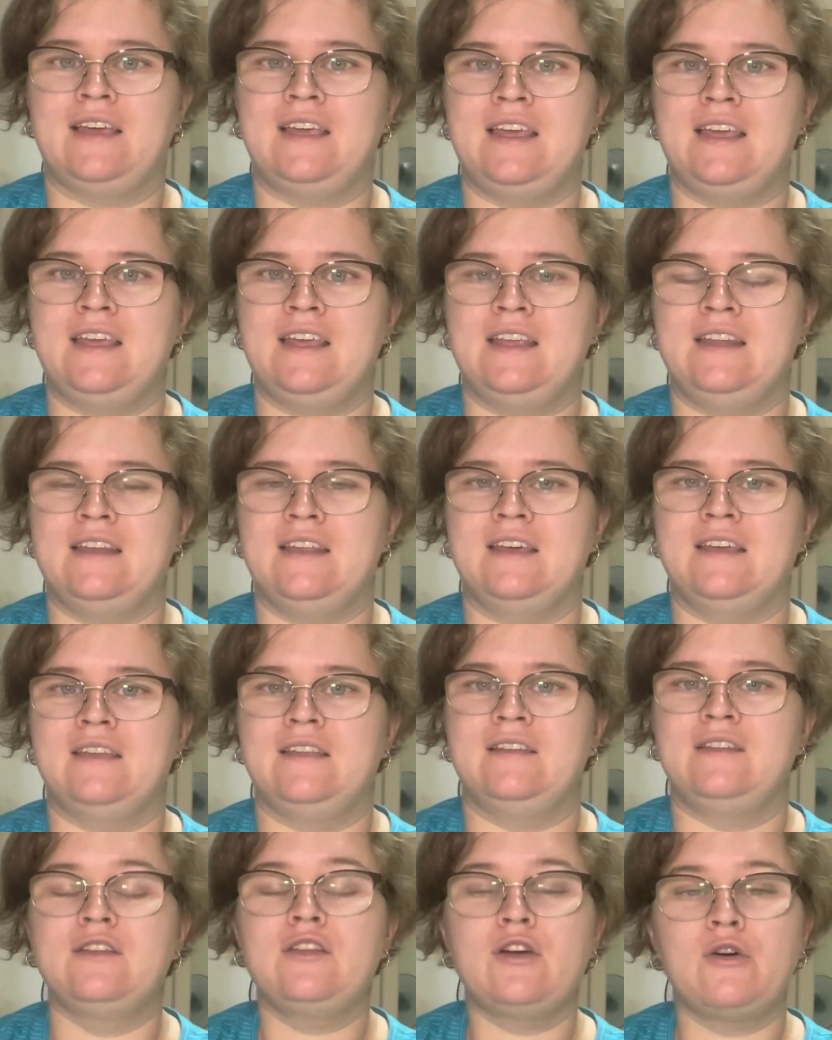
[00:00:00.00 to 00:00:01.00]
in
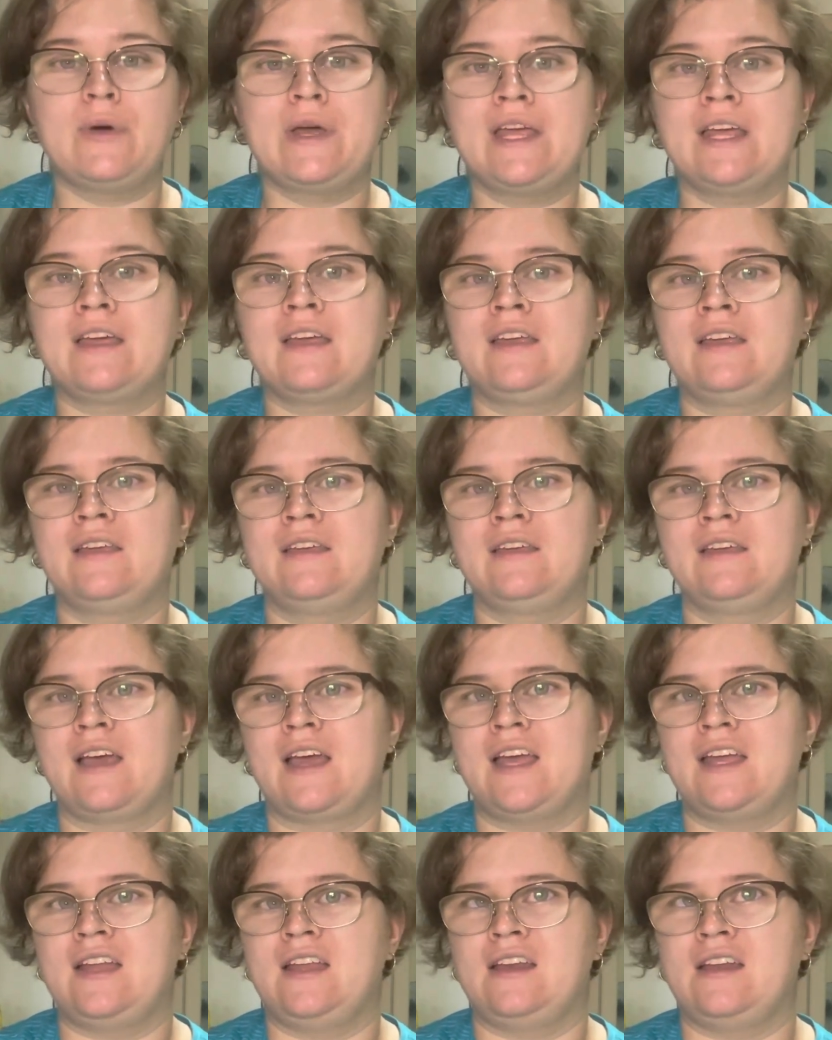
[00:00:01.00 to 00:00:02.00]
knowing
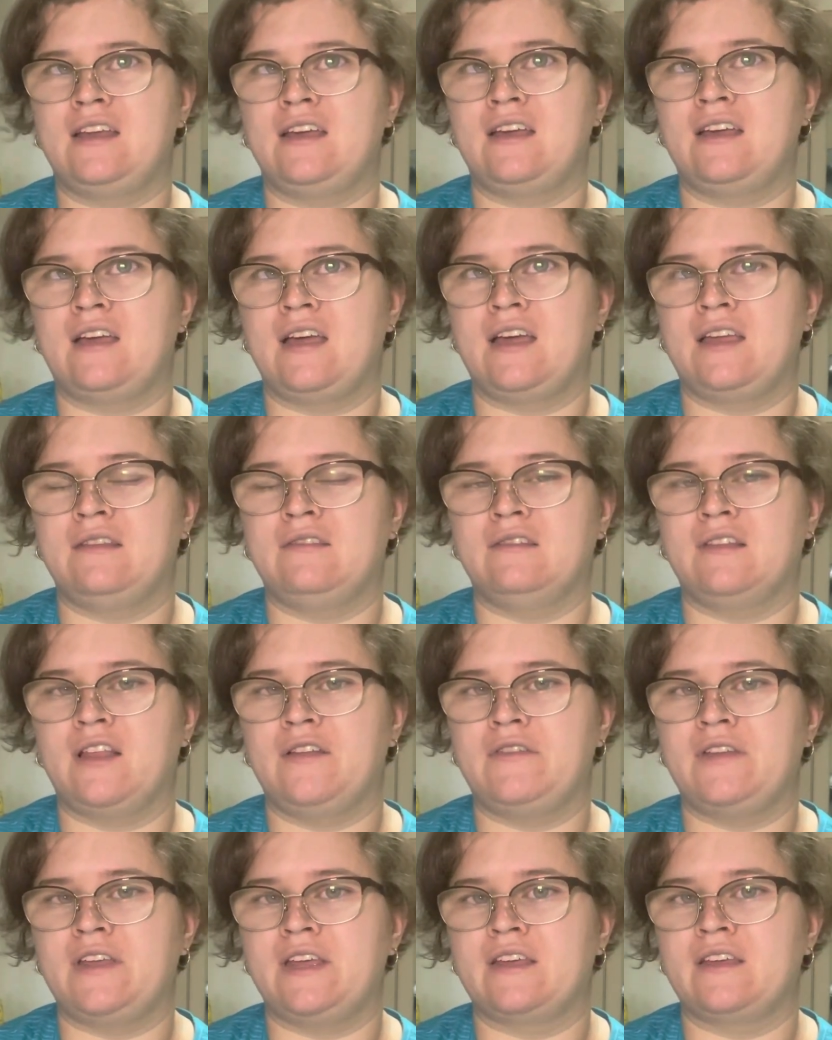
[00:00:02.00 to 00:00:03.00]
and, and
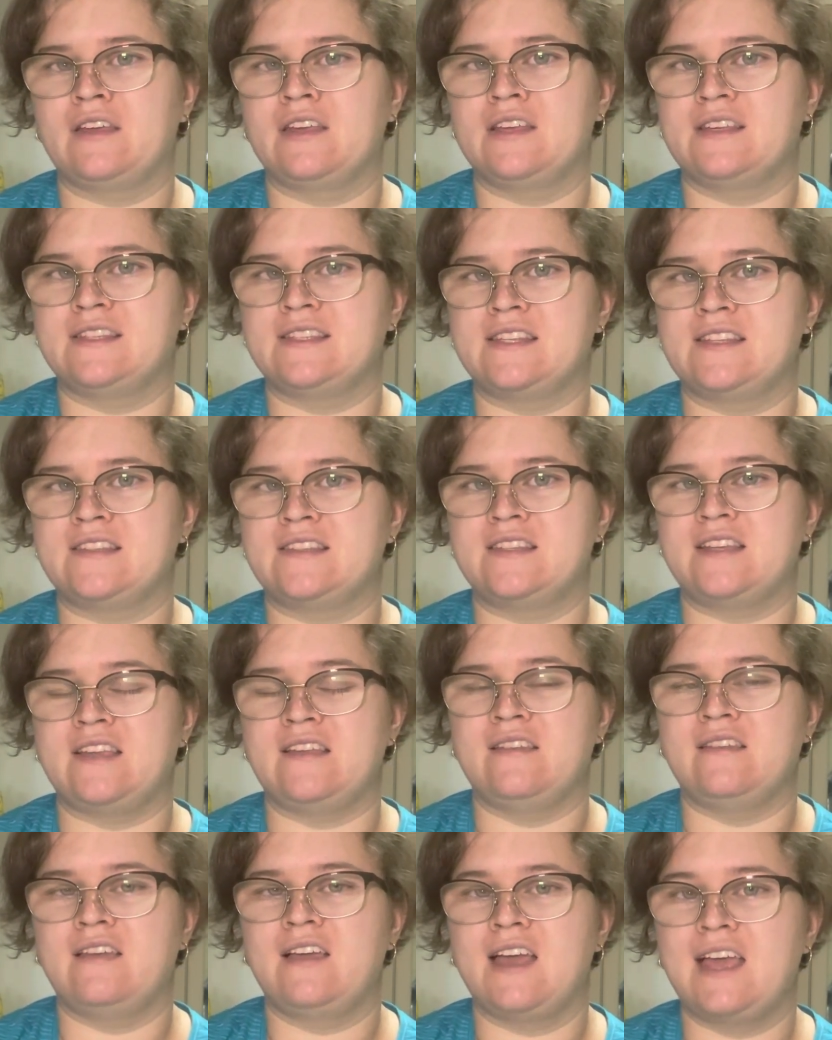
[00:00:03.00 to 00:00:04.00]
loving his sister
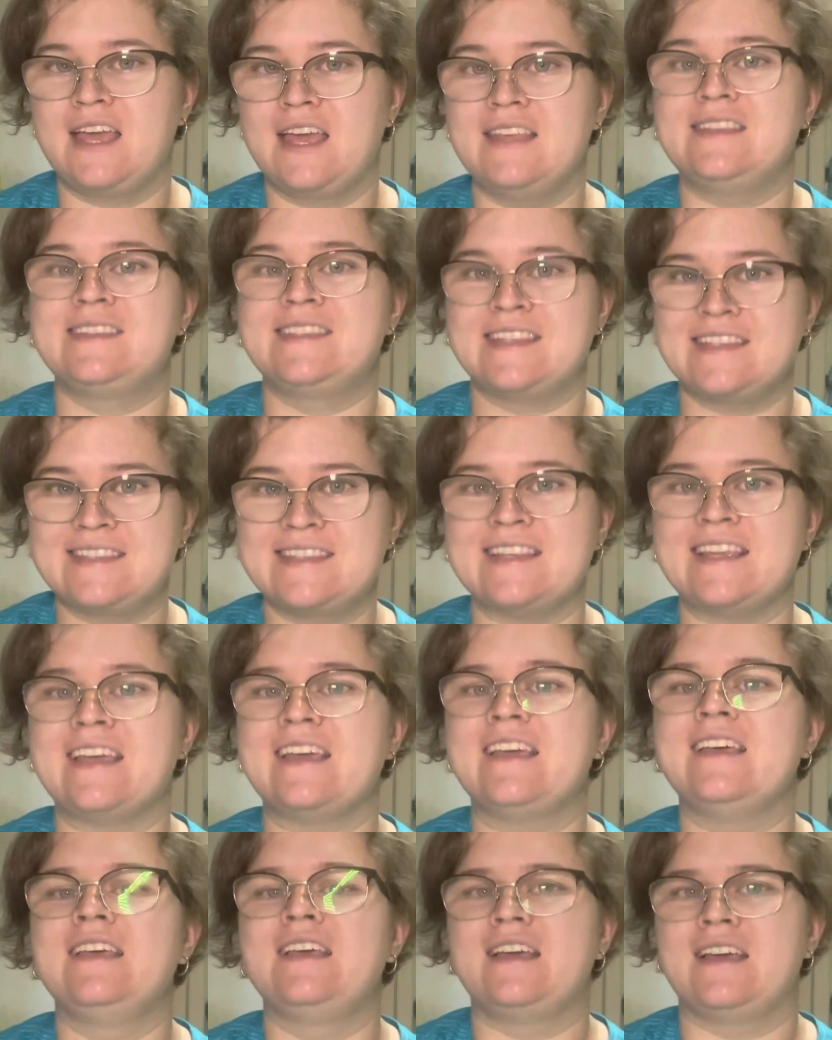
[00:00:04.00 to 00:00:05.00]
his sissy
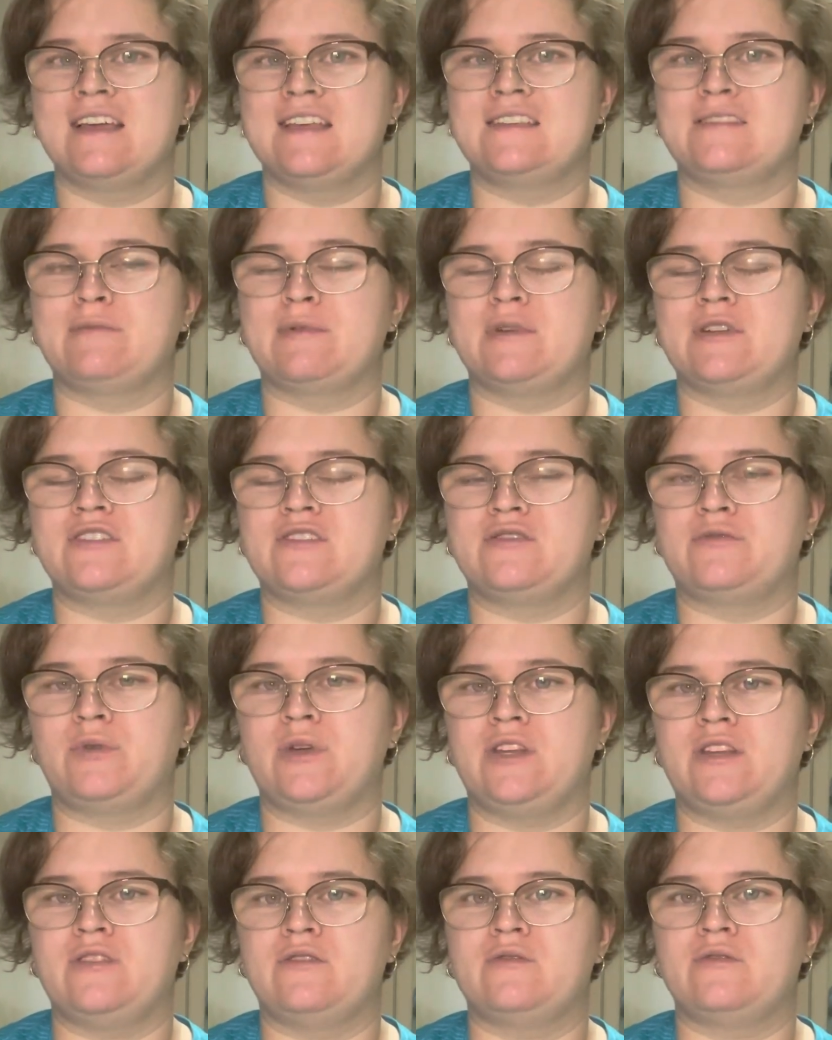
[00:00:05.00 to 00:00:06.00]
as much as we
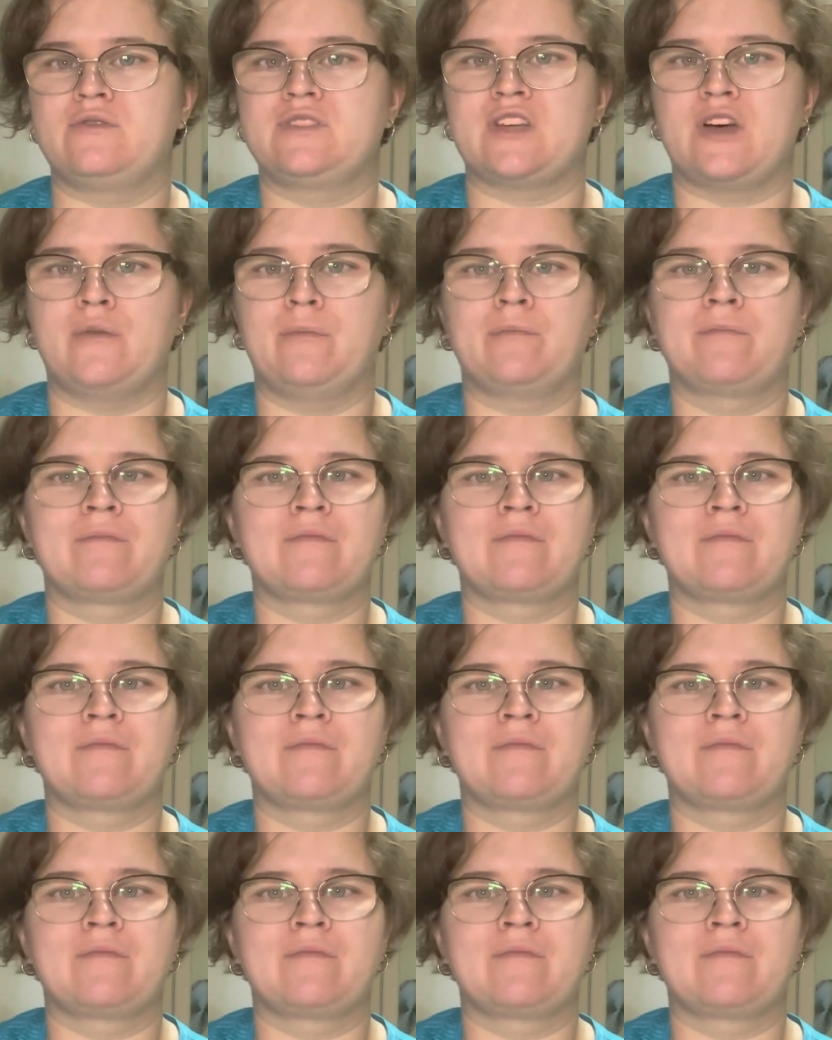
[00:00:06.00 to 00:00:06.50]
do. So